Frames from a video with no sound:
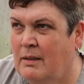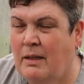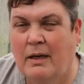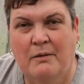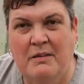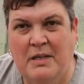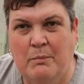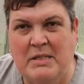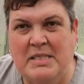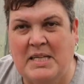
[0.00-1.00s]
yeah, I think it'd
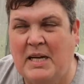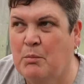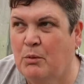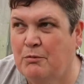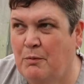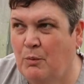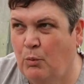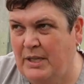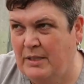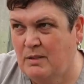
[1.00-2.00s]
be stable from the
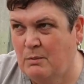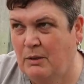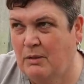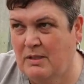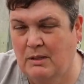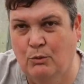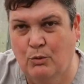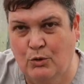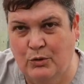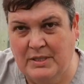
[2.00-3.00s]
wind as well, because they're all
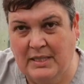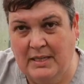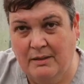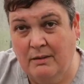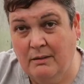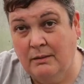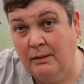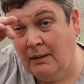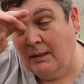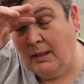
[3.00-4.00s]
joined together.
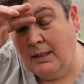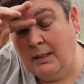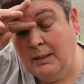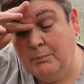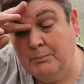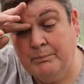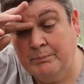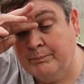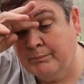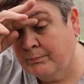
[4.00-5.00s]

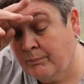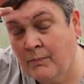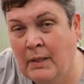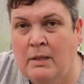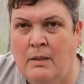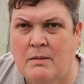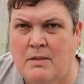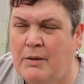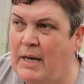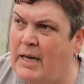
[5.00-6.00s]

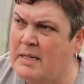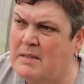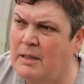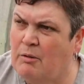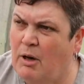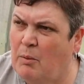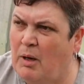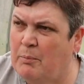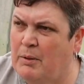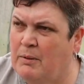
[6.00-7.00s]
So yeah, as they grow
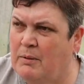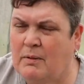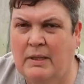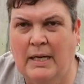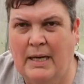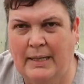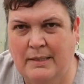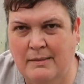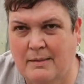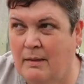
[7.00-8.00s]
up, the
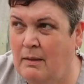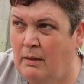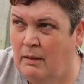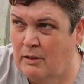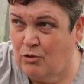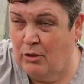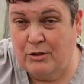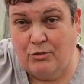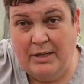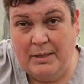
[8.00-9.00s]
canes, I'll try
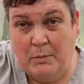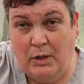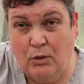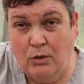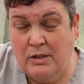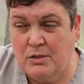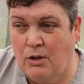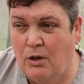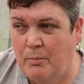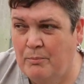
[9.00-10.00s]
and train them along at the
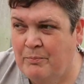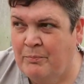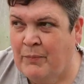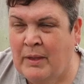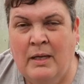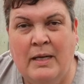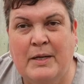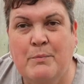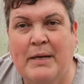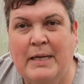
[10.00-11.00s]
top.
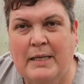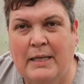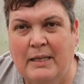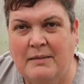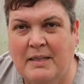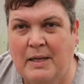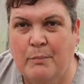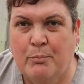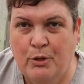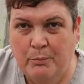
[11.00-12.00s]
Admittedly, I had to get a
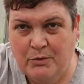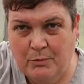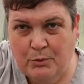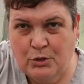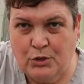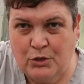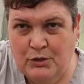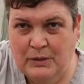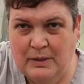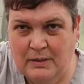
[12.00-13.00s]
broom to push
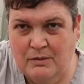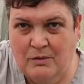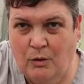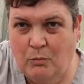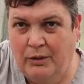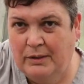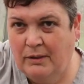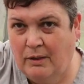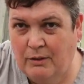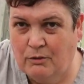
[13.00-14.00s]
the top one
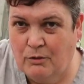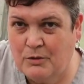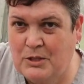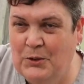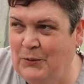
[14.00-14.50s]
going across